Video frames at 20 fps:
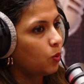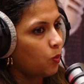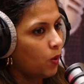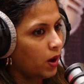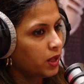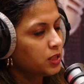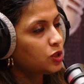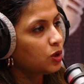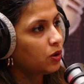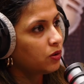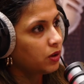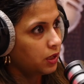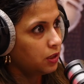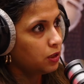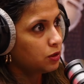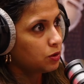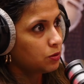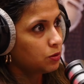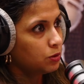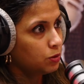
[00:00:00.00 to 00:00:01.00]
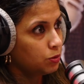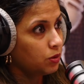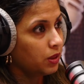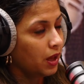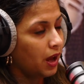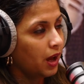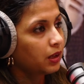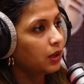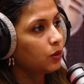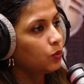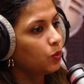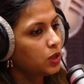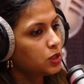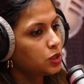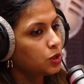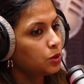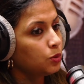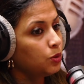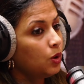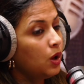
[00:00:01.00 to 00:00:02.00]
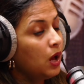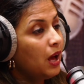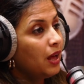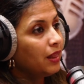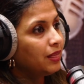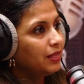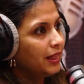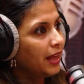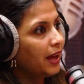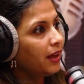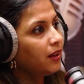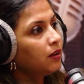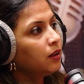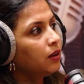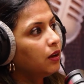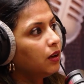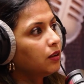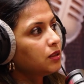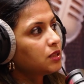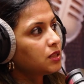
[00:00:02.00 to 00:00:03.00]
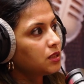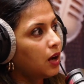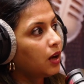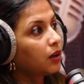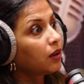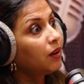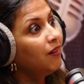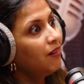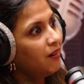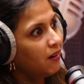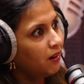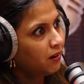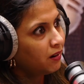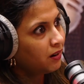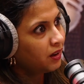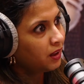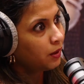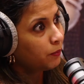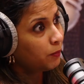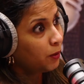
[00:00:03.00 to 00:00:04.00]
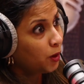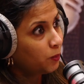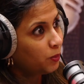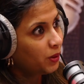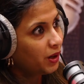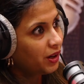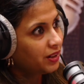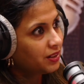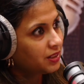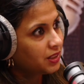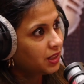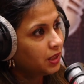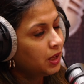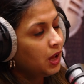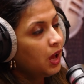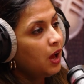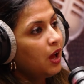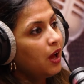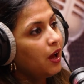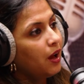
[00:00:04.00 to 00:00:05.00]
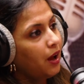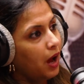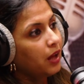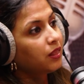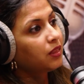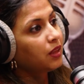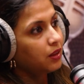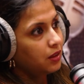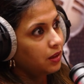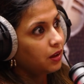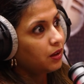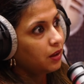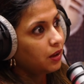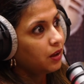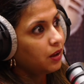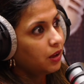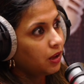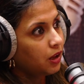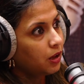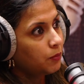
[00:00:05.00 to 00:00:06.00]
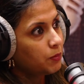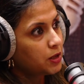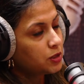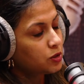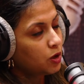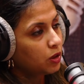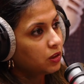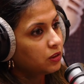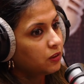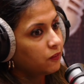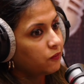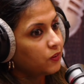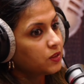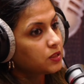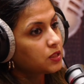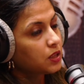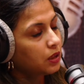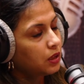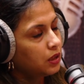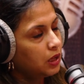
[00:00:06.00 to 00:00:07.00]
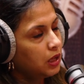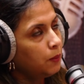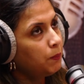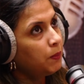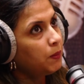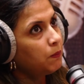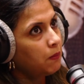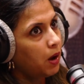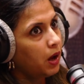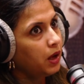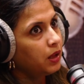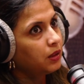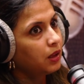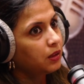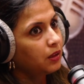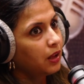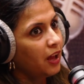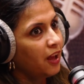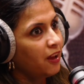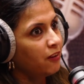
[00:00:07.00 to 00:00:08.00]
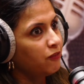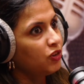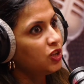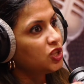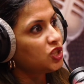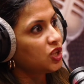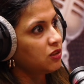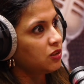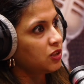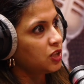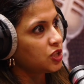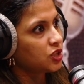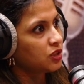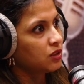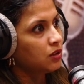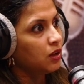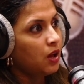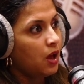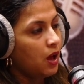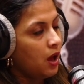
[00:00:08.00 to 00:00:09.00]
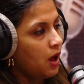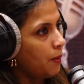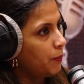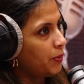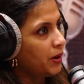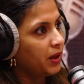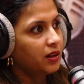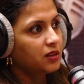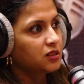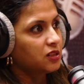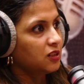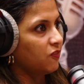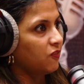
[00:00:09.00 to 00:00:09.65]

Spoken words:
once you're ready to do that, and once you then start learning about parenting, I think it makes all the difference. Keep in mind that every generation parents